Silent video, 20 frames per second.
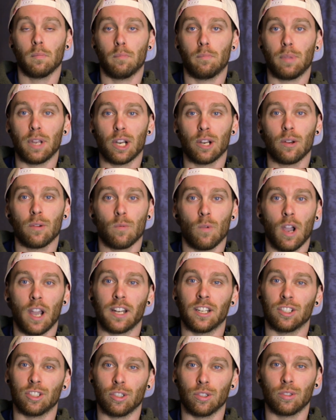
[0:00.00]
Beer and
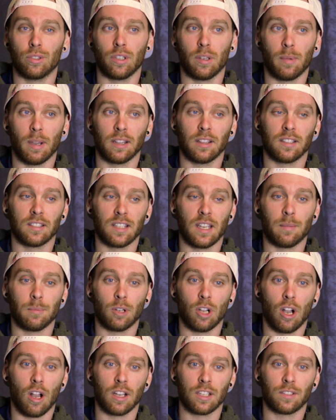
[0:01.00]
wine is usually about the same
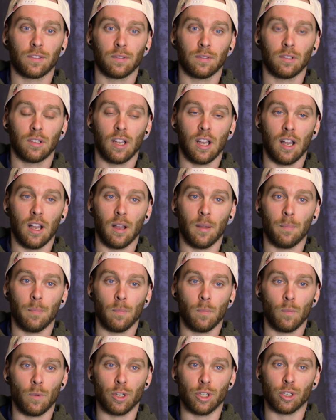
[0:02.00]
cost
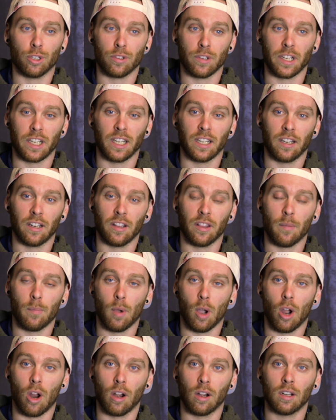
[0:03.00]
when you're drinking it in the
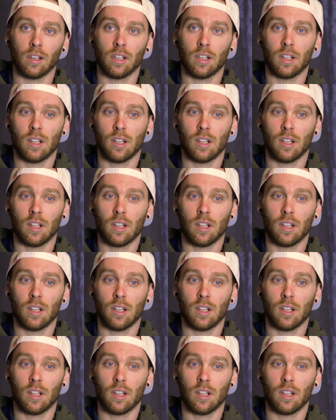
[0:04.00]
bar.